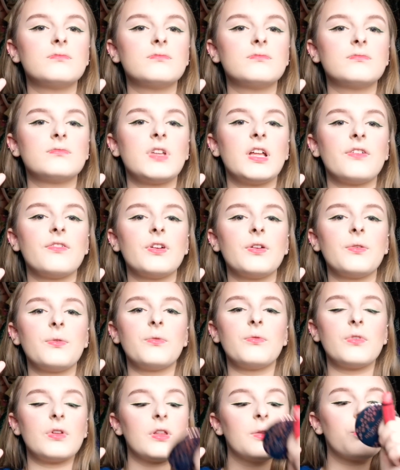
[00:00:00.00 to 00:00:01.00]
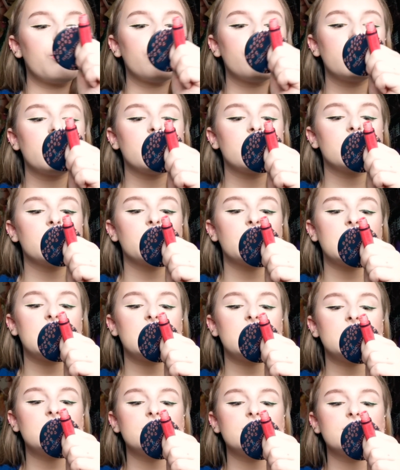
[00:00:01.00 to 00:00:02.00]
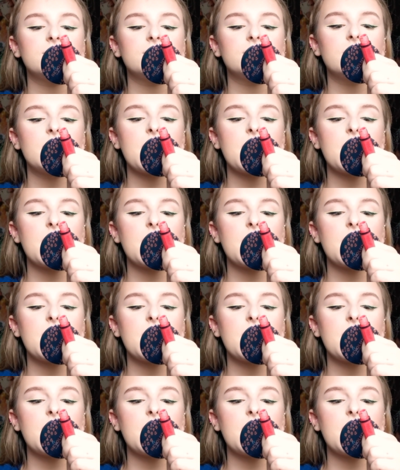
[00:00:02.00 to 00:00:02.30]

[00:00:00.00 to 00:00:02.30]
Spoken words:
That made it really pretty as well.